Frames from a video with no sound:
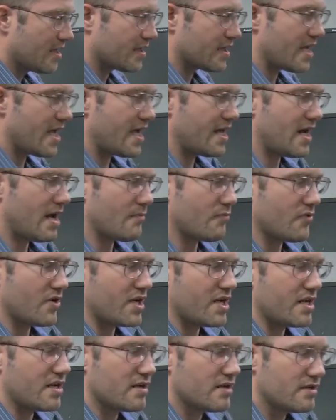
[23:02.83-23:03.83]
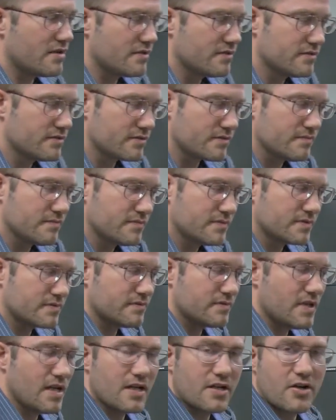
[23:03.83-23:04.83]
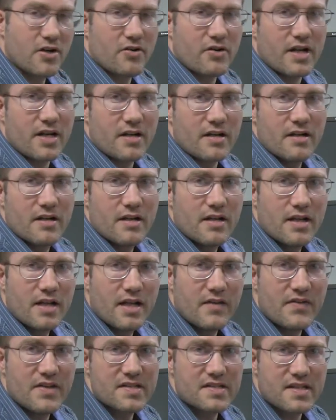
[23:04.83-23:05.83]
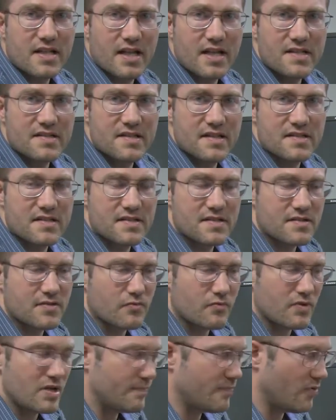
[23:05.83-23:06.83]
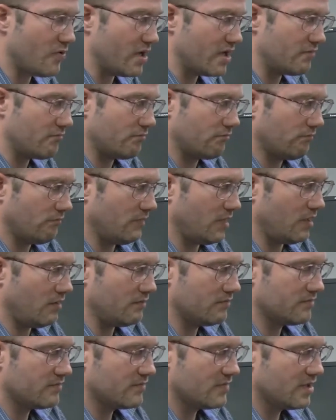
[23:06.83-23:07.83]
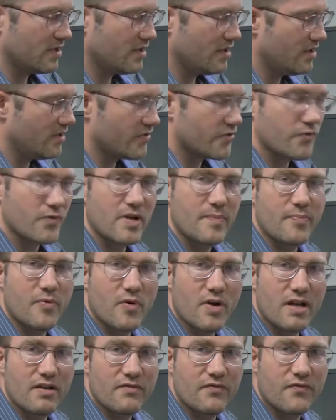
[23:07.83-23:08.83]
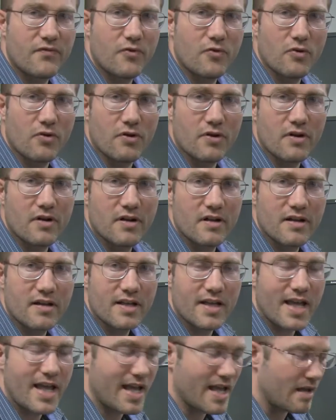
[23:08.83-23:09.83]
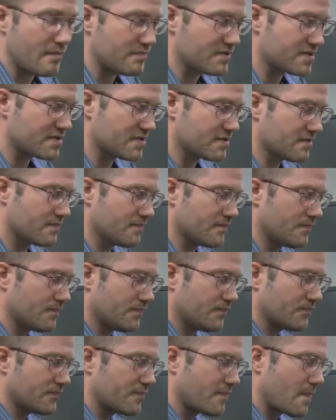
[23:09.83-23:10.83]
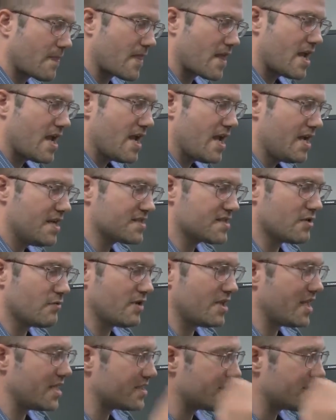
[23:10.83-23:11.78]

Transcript: and I'm reading a current. In this case, this is 3.4 amps. And so what that